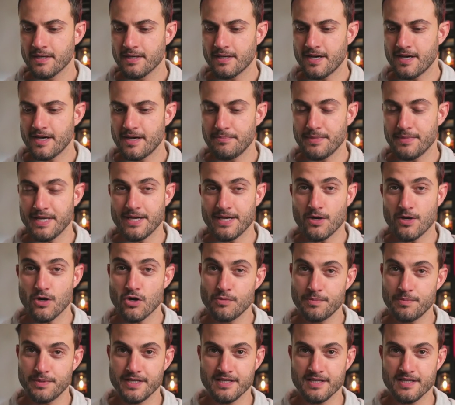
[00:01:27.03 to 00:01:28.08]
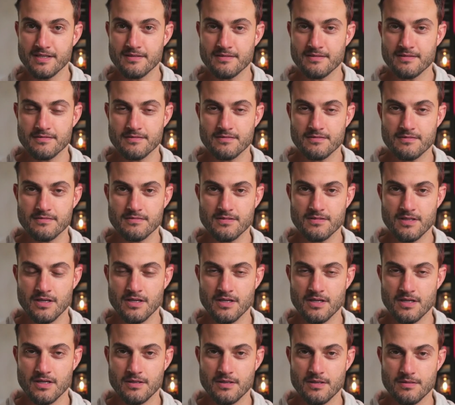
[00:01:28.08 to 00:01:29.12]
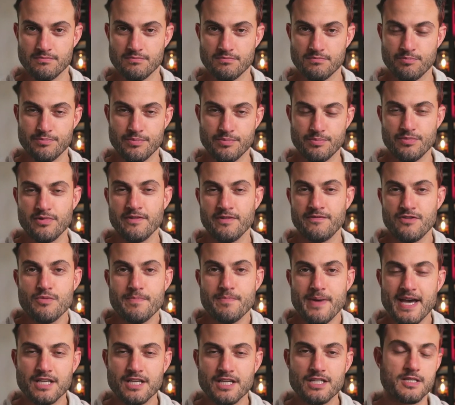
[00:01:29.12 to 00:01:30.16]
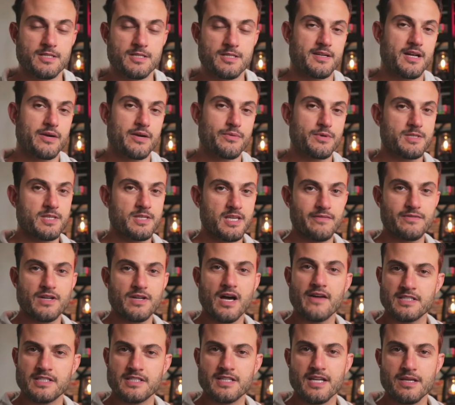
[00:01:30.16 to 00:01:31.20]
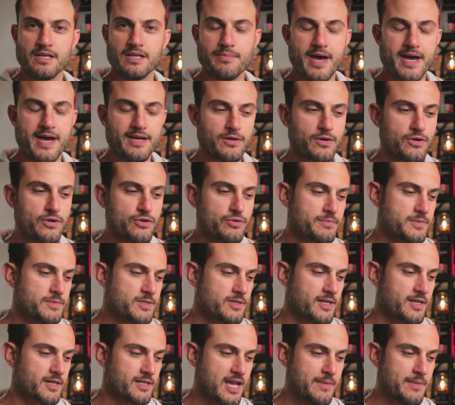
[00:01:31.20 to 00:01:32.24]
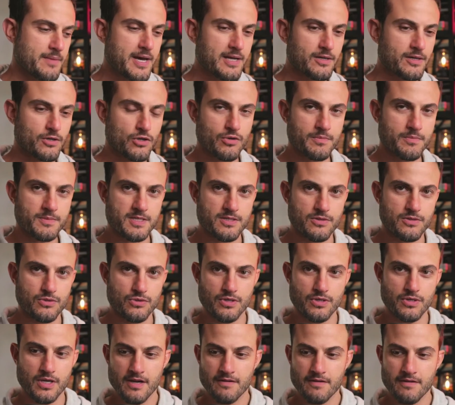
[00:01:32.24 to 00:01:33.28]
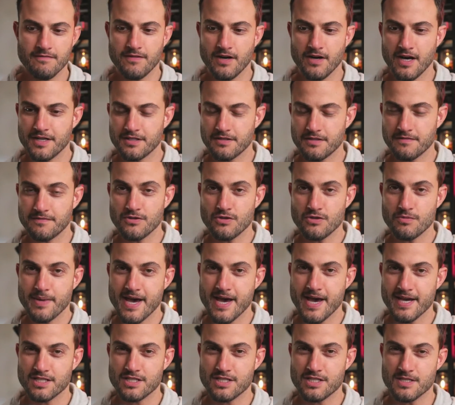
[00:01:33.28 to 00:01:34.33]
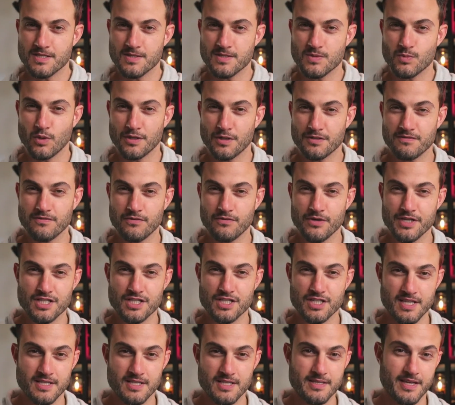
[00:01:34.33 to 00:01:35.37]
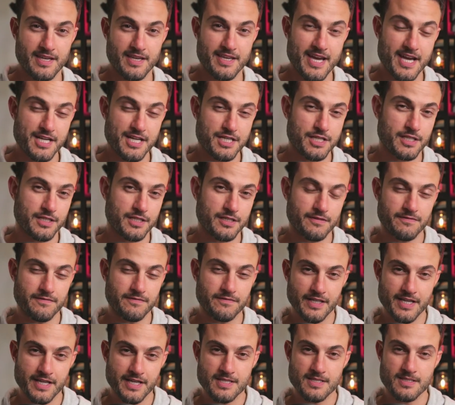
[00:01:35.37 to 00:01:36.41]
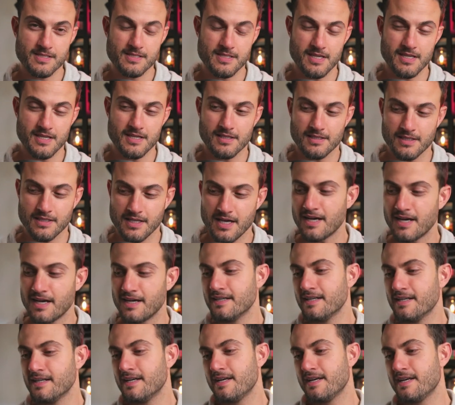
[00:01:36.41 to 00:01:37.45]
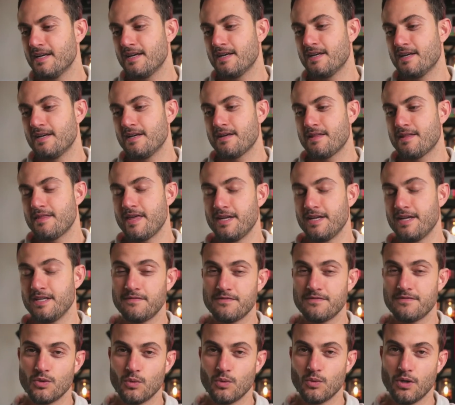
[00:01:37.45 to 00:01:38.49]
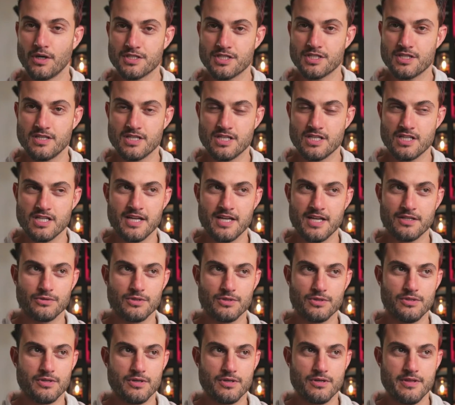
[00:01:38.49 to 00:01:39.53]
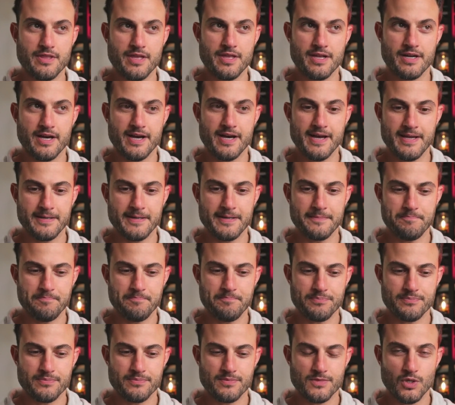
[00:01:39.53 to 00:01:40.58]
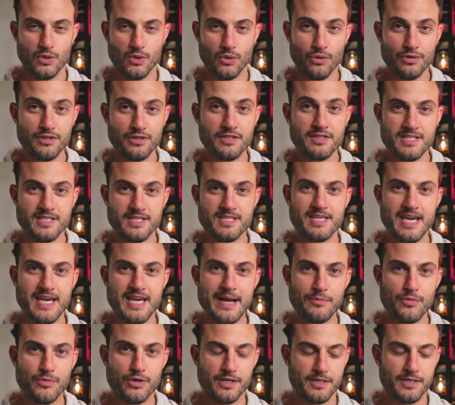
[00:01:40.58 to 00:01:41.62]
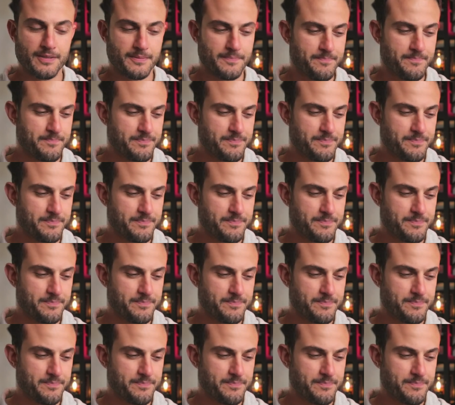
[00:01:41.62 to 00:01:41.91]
uh, me opening uh, a few packages that I received after getting back home. So I came back home to find a few packages, one of which is a Yashicaflex TLR that if you watch the channel, you know that I ordered this camera